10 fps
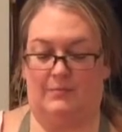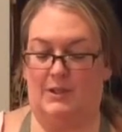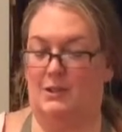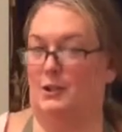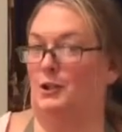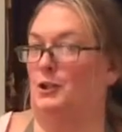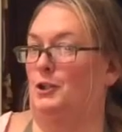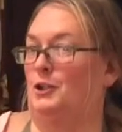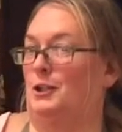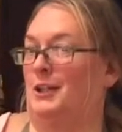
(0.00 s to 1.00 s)
doesn't
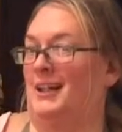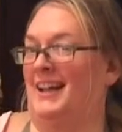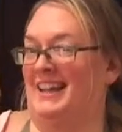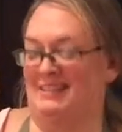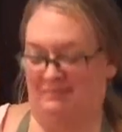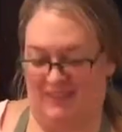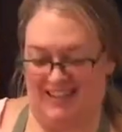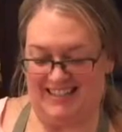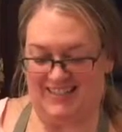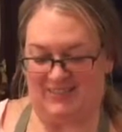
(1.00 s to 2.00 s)
look like
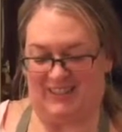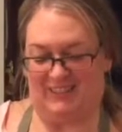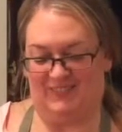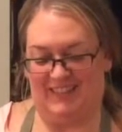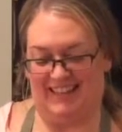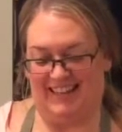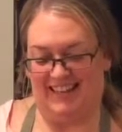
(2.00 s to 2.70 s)
much from